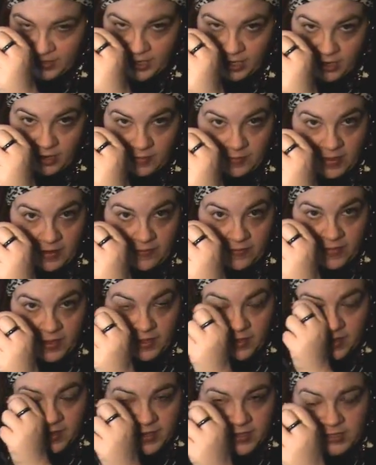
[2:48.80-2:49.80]
really hurt my
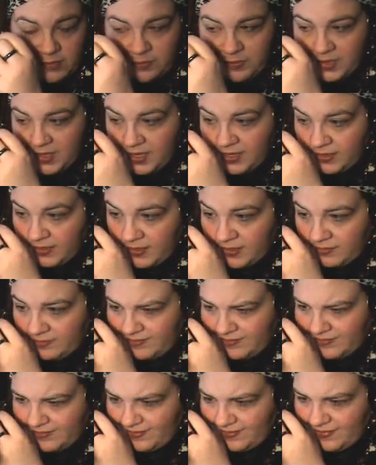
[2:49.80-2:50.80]
feelings, but
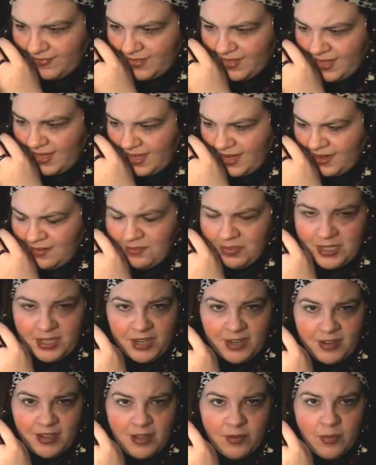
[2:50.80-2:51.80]
I didn't
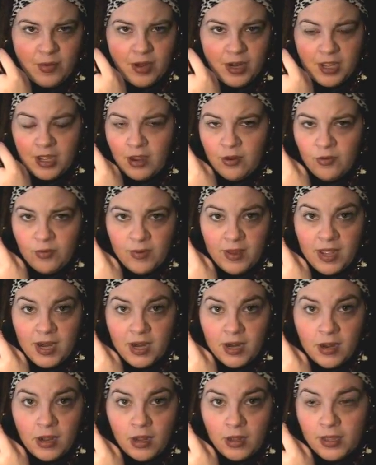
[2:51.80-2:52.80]
particularly want to go
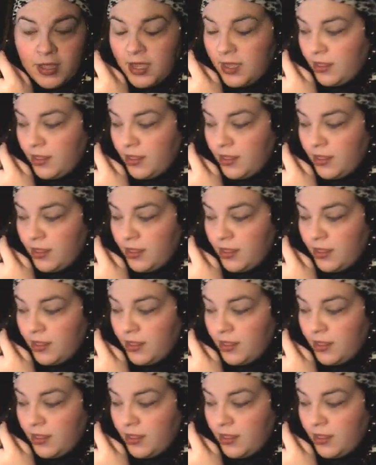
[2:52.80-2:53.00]
read it all